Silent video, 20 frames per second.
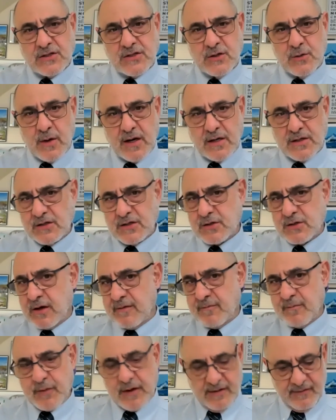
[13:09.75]
Do you want to just sort
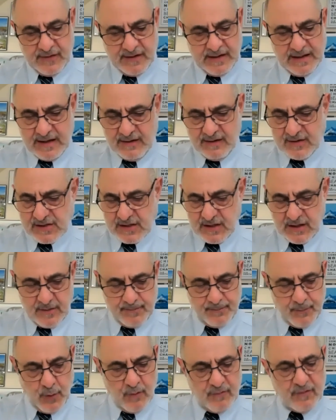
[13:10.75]
of briefly give us an
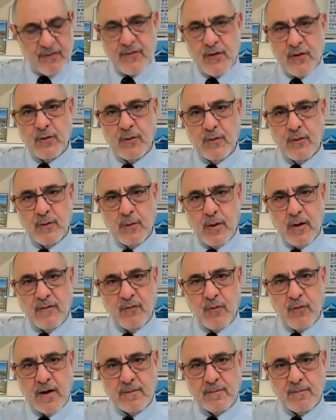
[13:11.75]
overview of
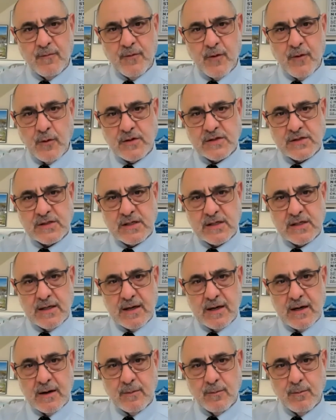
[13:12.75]
what folks
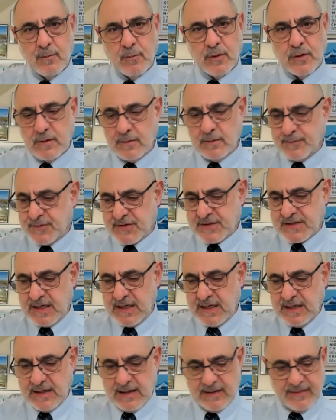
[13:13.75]
uh, will
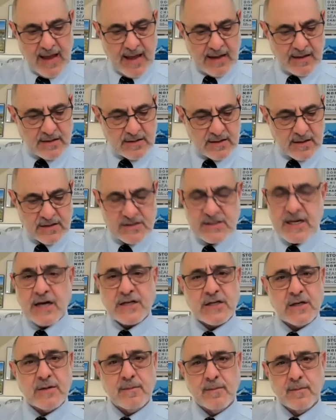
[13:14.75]
see in that uh,
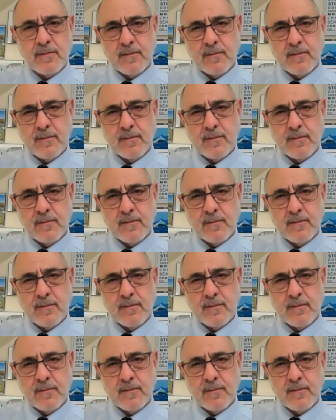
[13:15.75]
section?